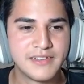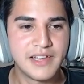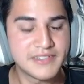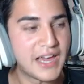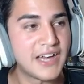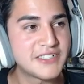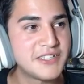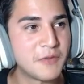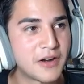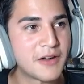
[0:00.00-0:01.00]
That's actually
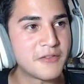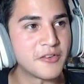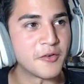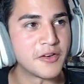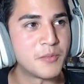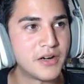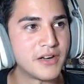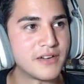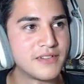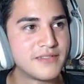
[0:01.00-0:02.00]
what I was going to bring.
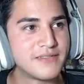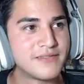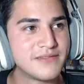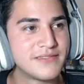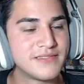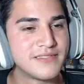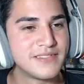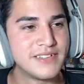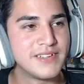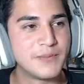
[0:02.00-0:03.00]

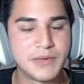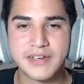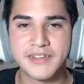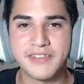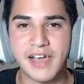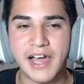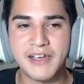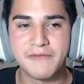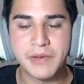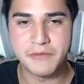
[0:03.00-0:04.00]
Because
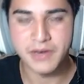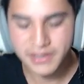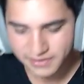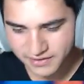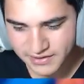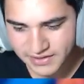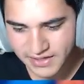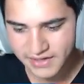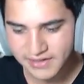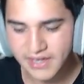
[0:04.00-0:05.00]
I've been running the
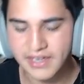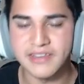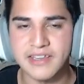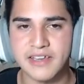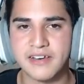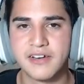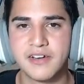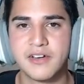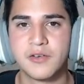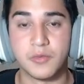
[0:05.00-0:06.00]
DK deck, and then
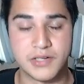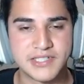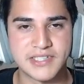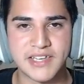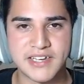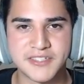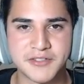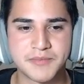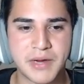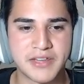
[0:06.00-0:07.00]
recently I
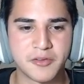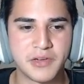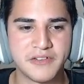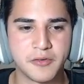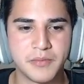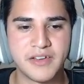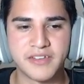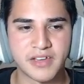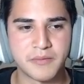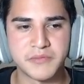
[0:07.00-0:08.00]
switched back to Weevil because
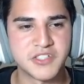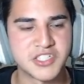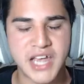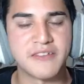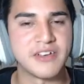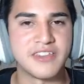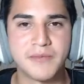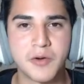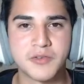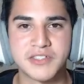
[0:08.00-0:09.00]
I'm just having the
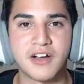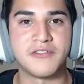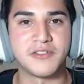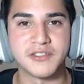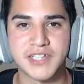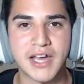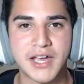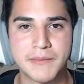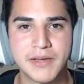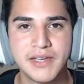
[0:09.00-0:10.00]
most awful time